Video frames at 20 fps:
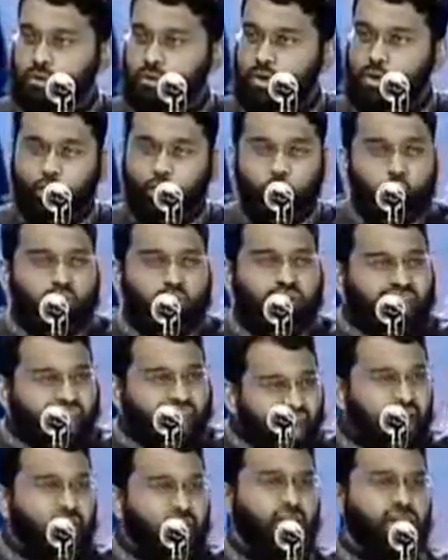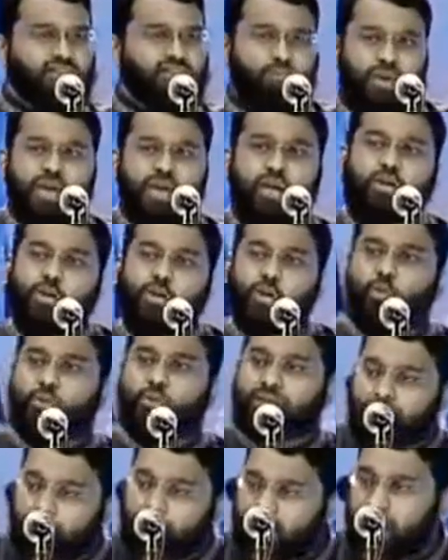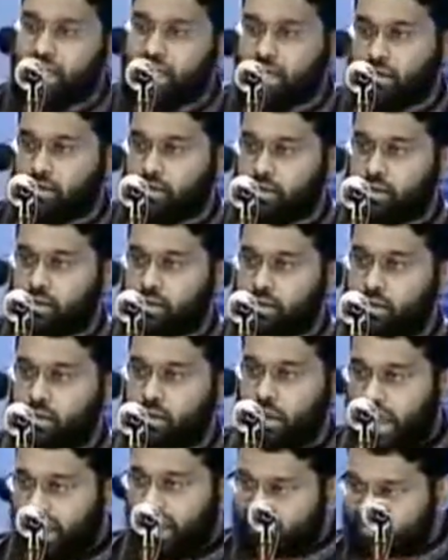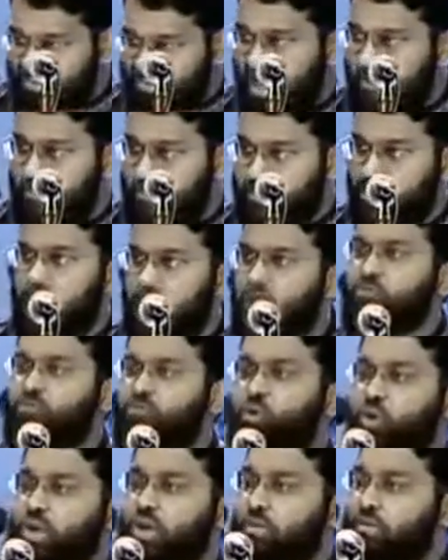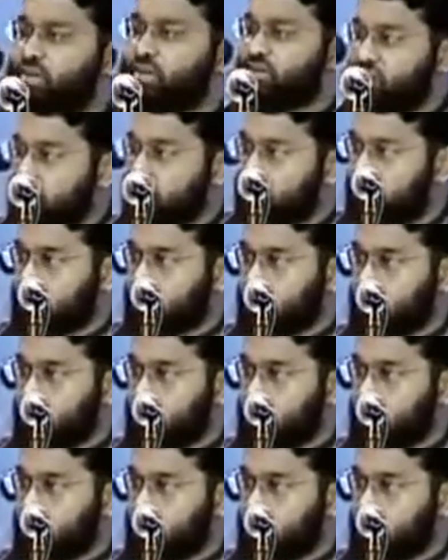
You cannot be a human being except if you commit sins.